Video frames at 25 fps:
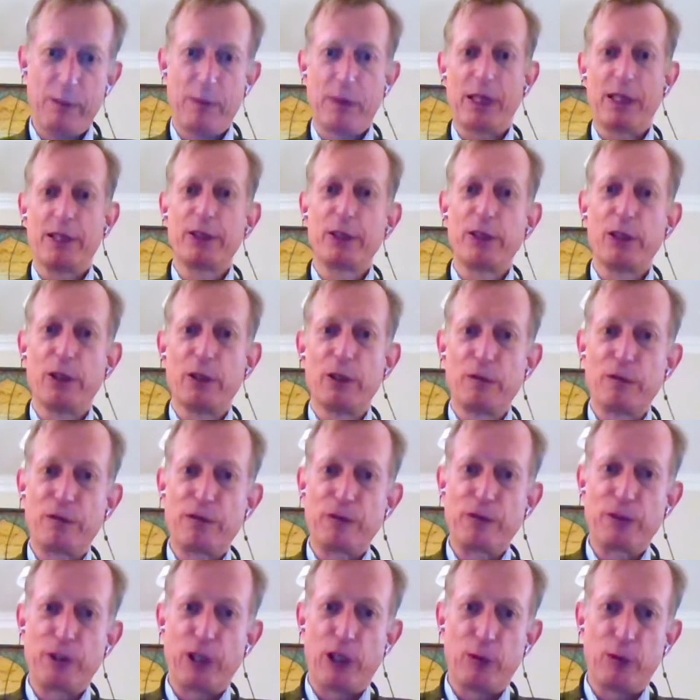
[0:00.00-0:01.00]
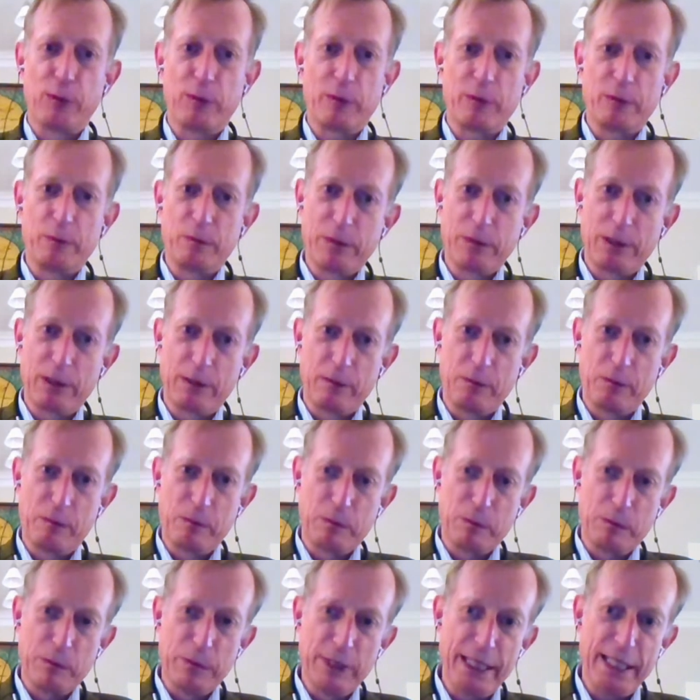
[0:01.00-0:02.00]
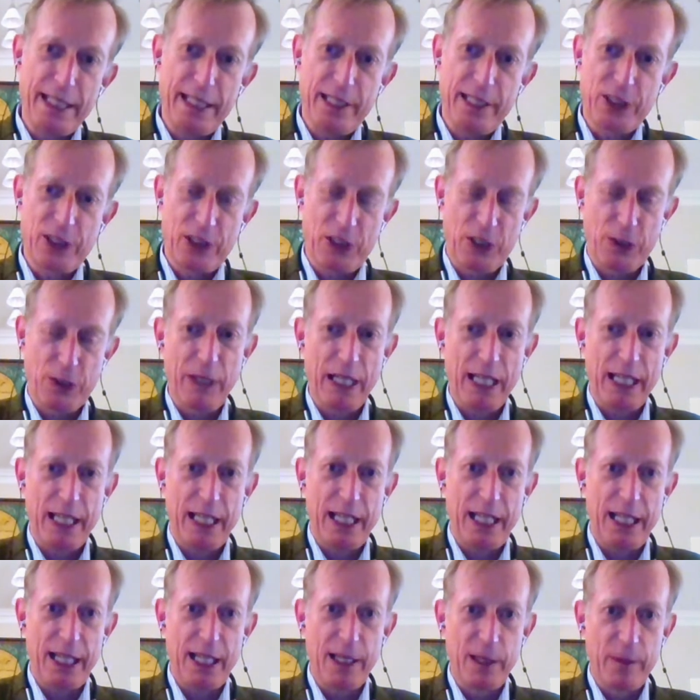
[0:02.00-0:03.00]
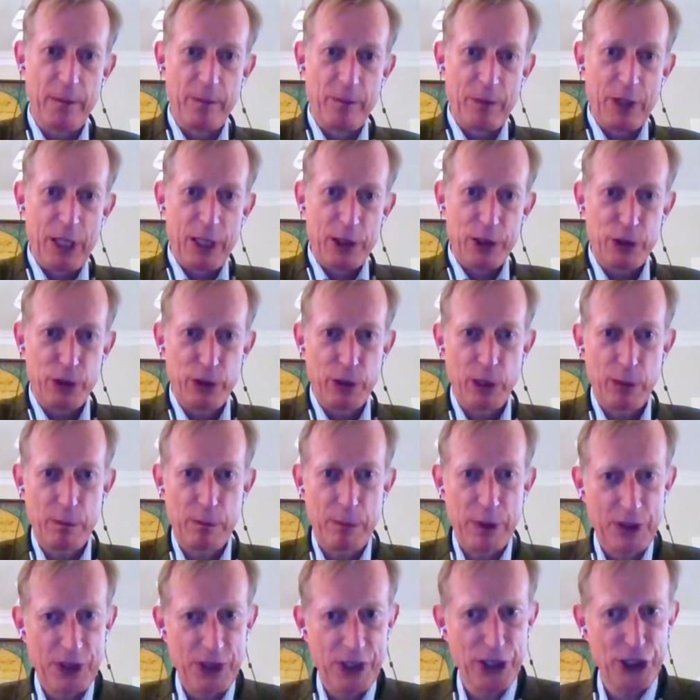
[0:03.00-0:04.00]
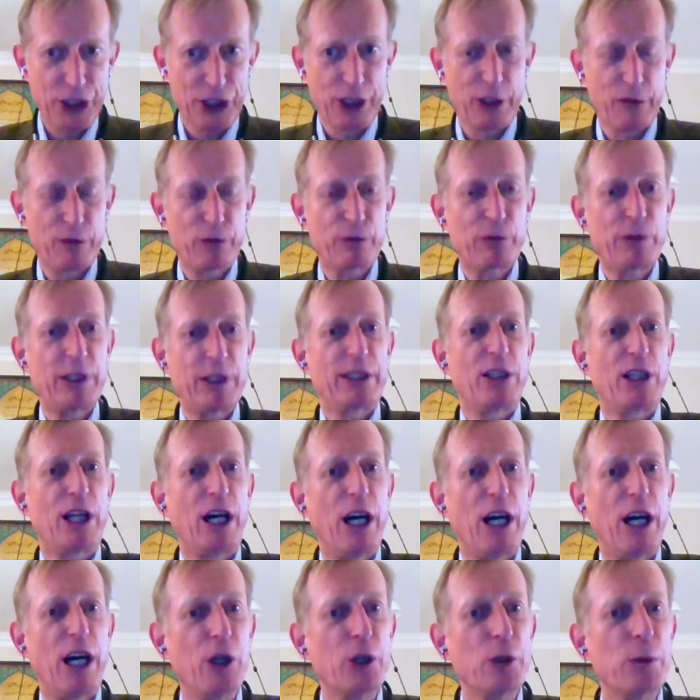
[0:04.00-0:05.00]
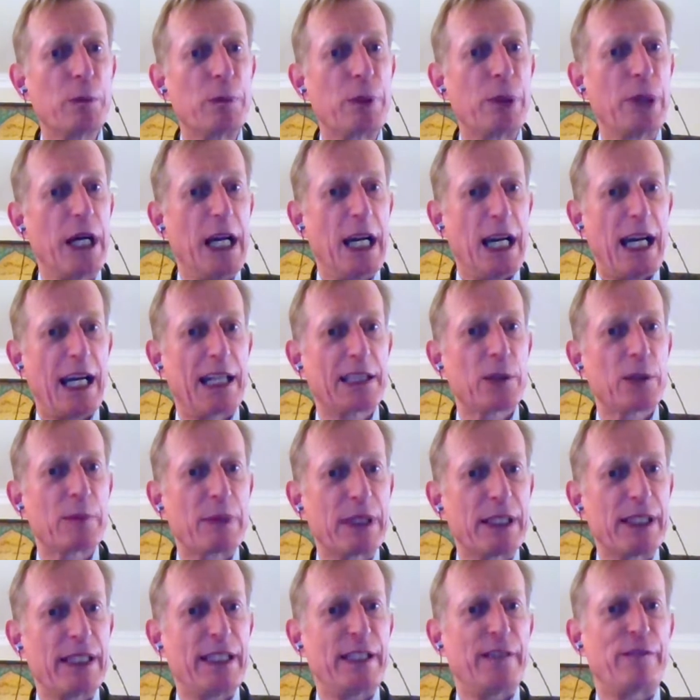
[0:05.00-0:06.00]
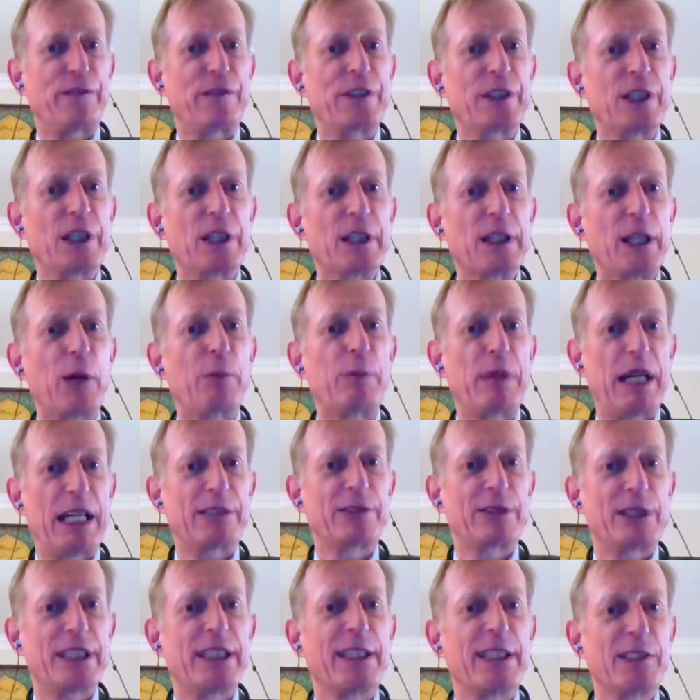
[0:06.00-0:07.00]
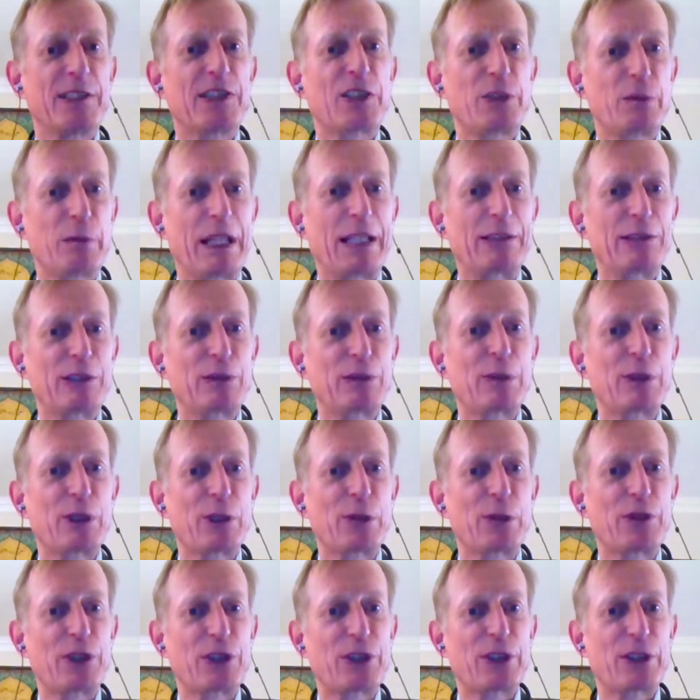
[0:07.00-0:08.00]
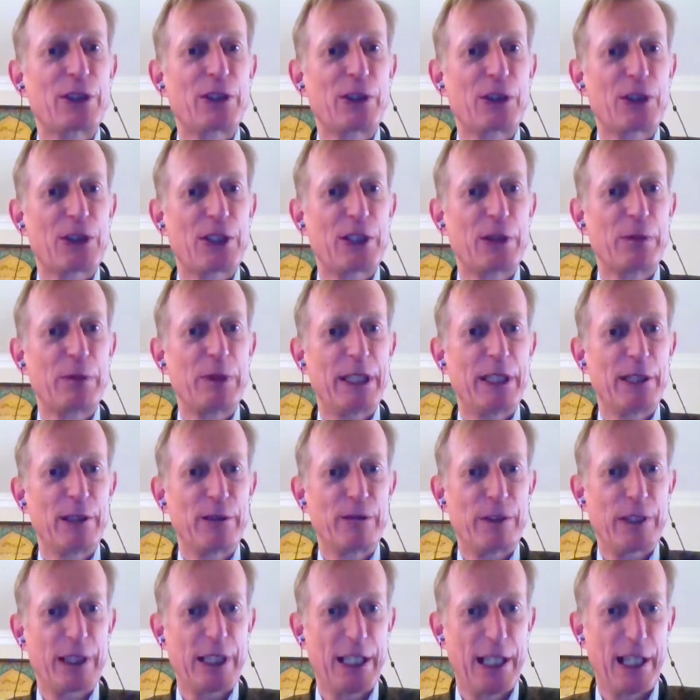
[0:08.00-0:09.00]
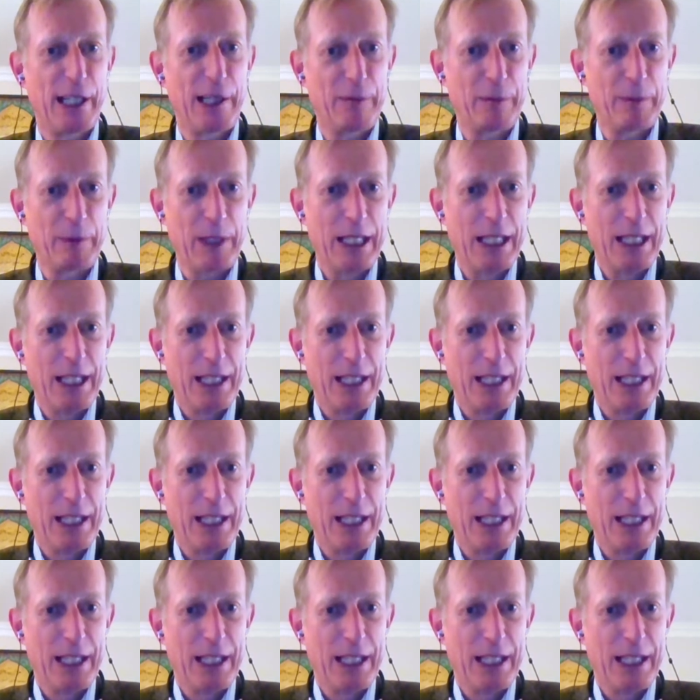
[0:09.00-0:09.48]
people had gone from near despair to a position of real hope and a belief that apparently insurmountable obstacles can be overcome.